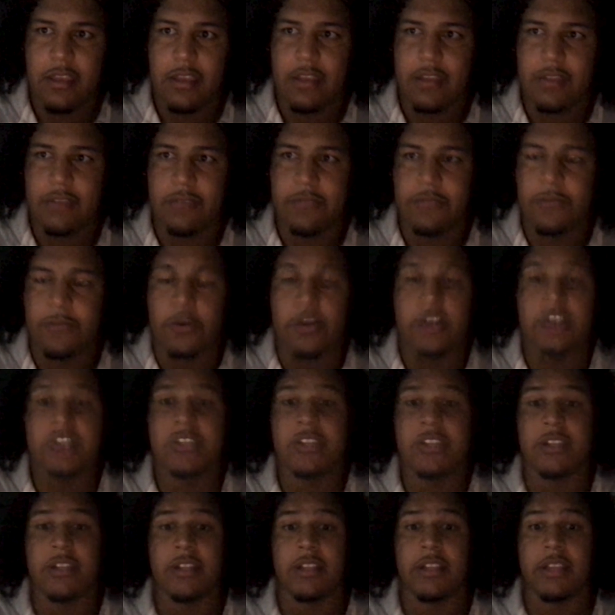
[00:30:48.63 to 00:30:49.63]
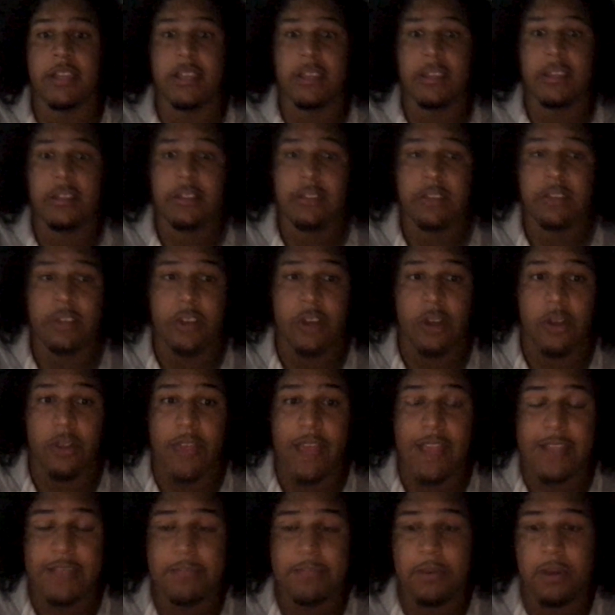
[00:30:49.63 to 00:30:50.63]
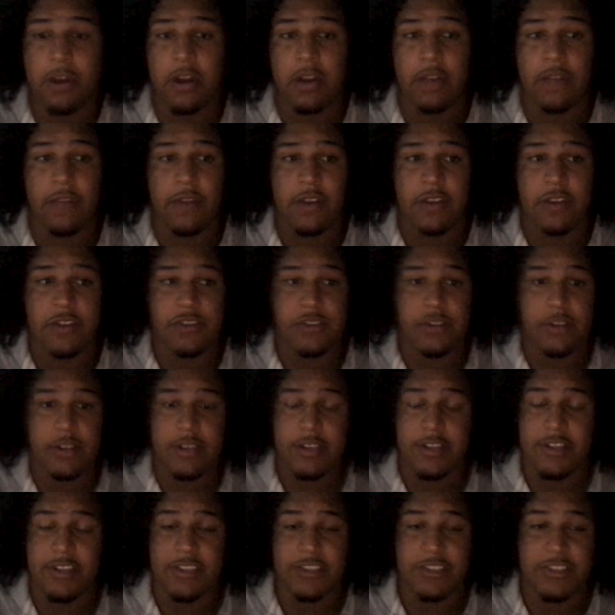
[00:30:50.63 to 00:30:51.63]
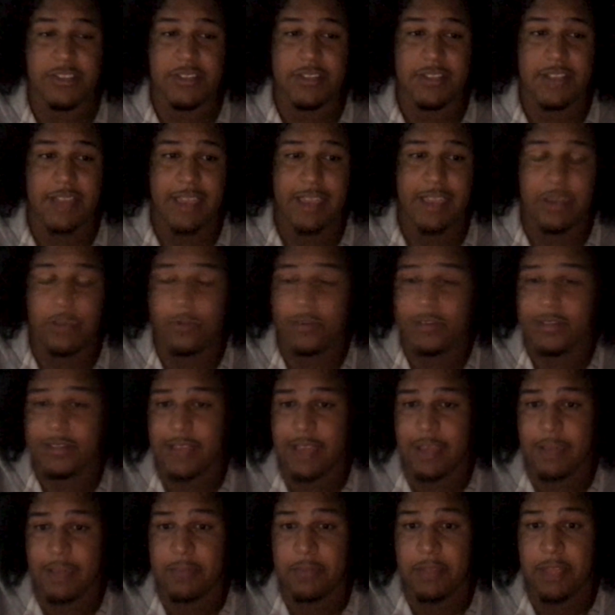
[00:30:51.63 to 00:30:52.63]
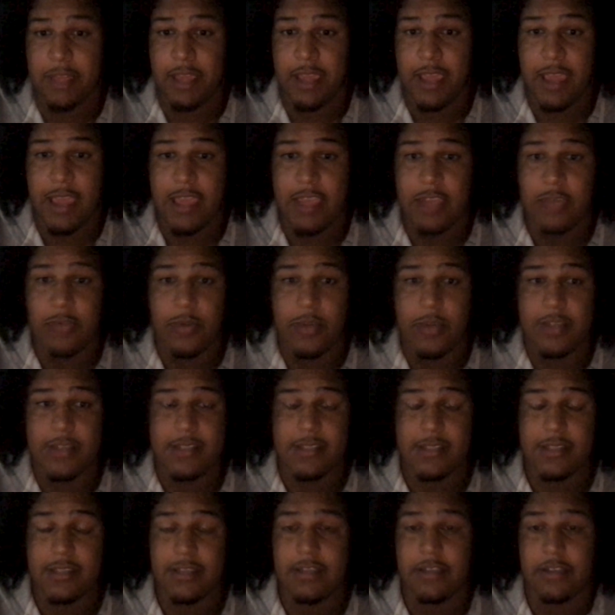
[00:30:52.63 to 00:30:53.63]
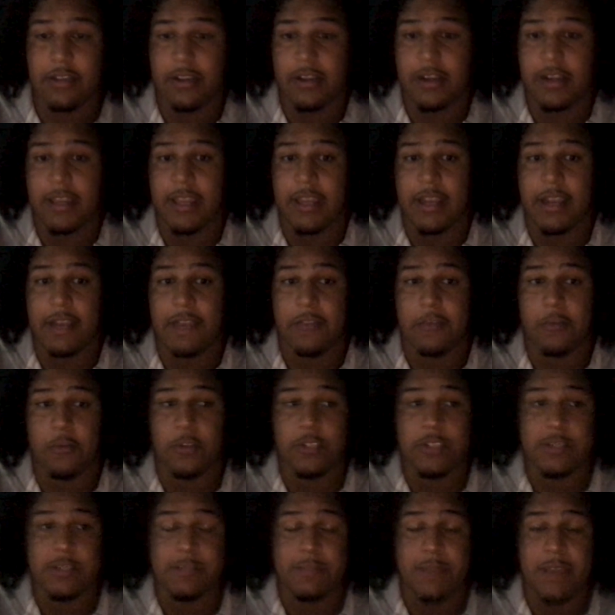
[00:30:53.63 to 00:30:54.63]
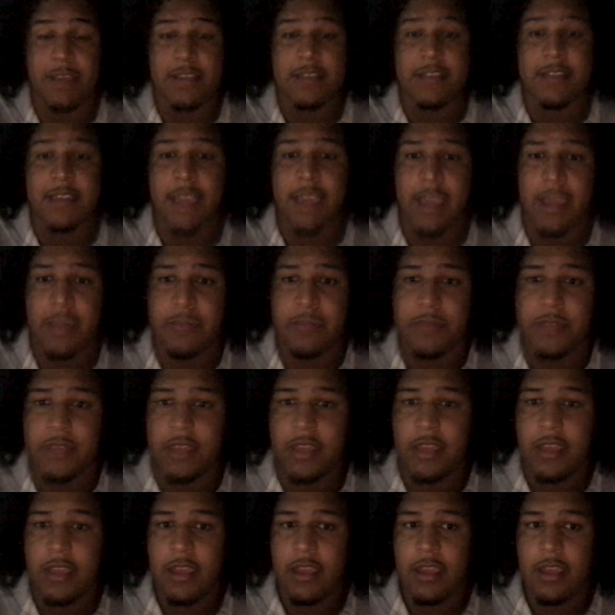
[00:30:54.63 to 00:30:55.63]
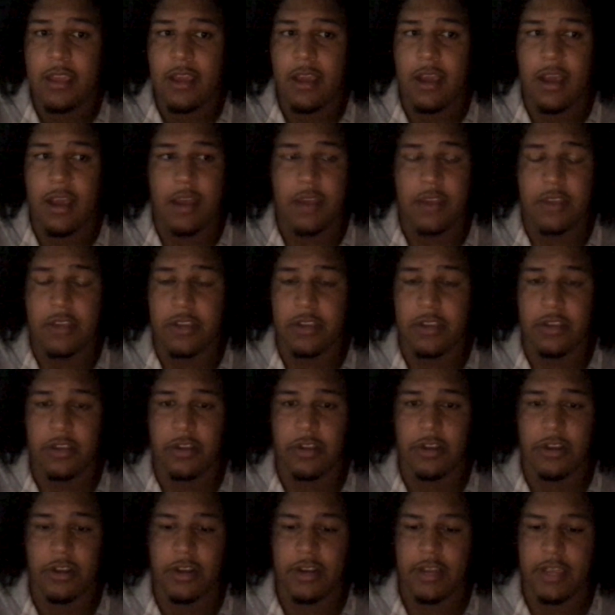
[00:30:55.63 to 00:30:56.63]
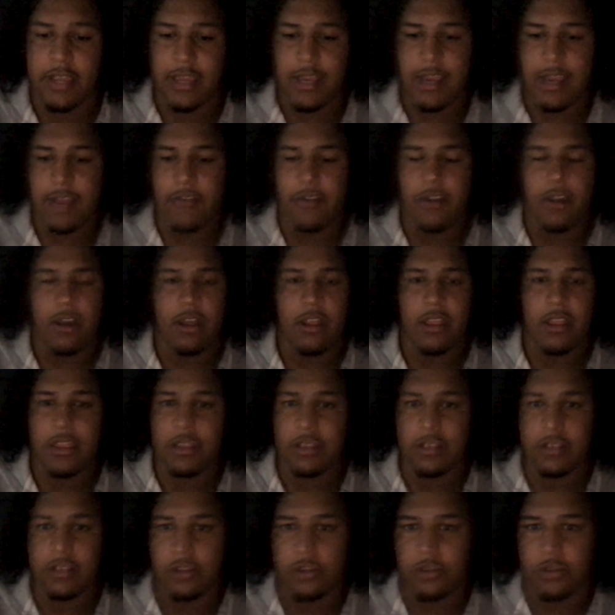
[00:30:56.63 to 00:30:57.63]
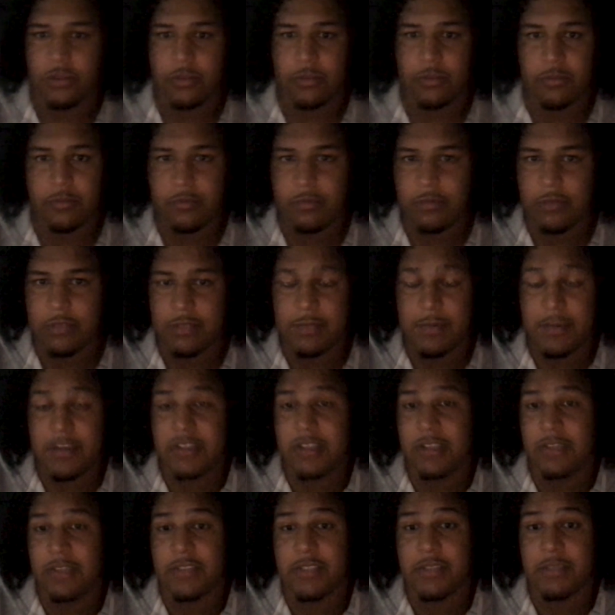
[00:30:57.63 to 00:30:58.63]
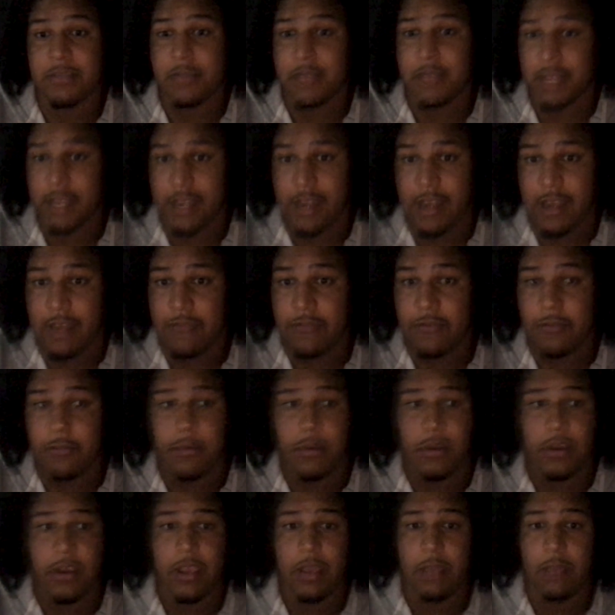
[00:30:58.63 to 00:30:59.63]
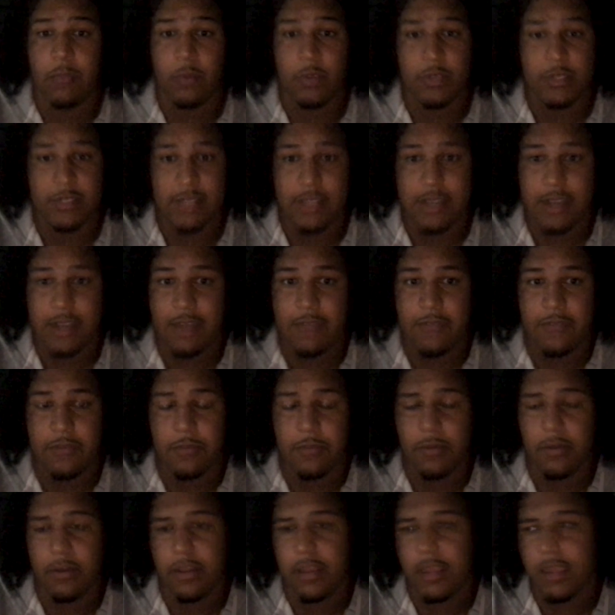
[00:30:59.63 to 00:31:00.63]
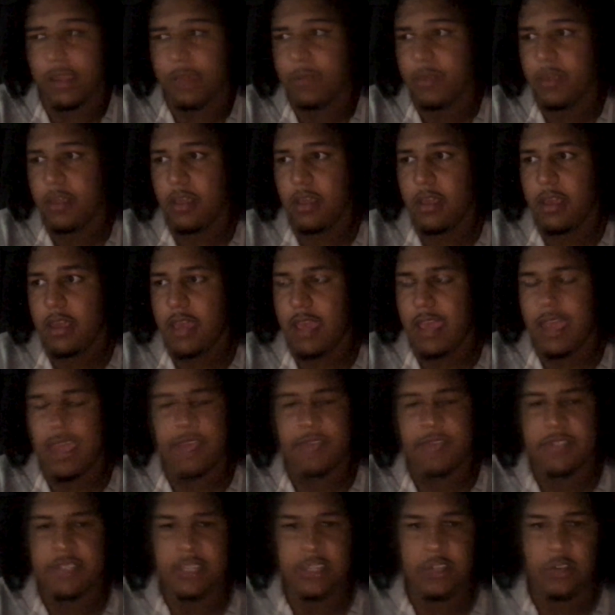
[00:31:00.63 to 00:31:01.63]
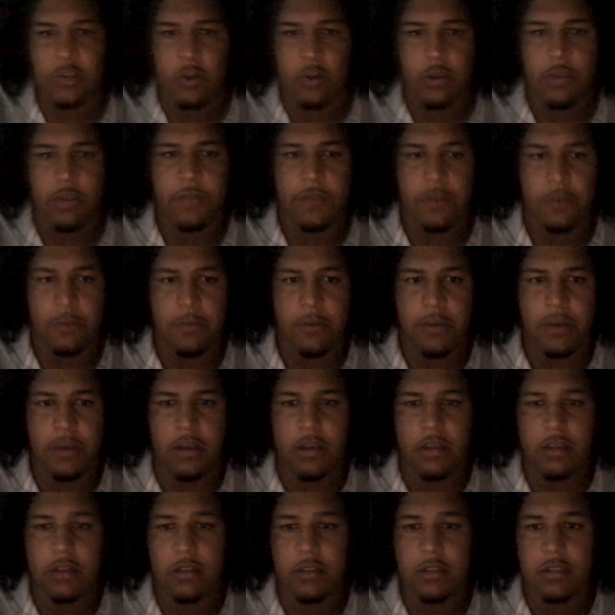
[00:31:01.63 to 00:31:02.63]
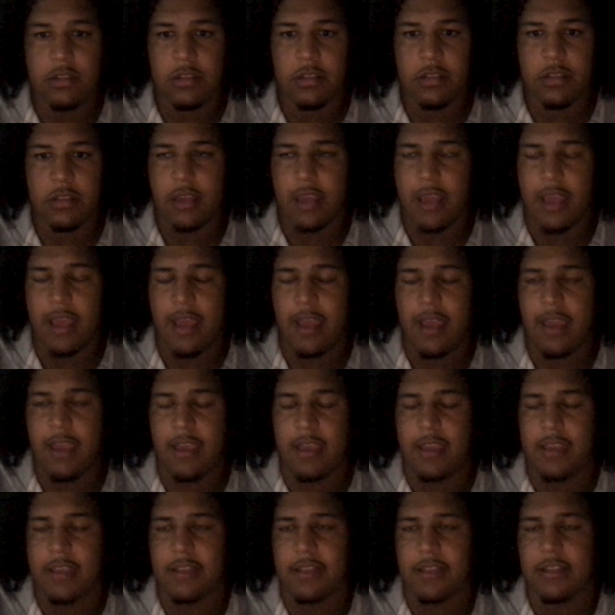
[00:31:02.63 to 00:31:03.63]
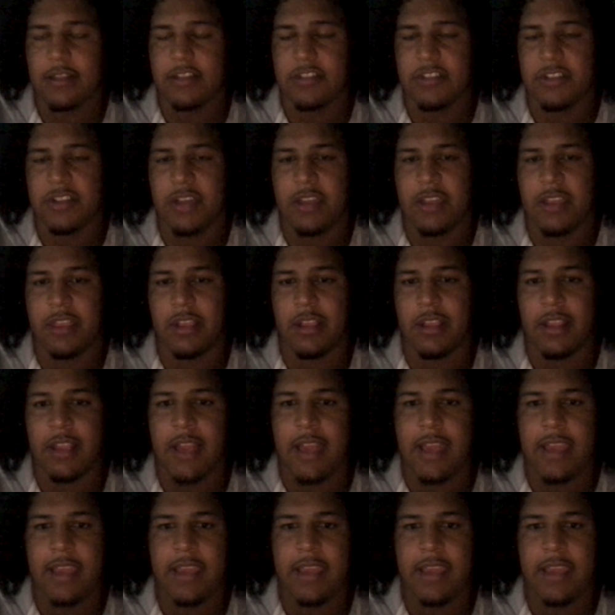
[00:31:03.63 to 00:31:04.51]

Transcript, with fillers: fortunately, you know, that's part of our tradition, just like it was like playing at USC. You're going to get everyone's best game. Mm-hmm. Uh, you're, you're going to get all the, you know, especially if it's a Monday night football game, Wednesday night football game. AFC North football, uh, it, there's nothing like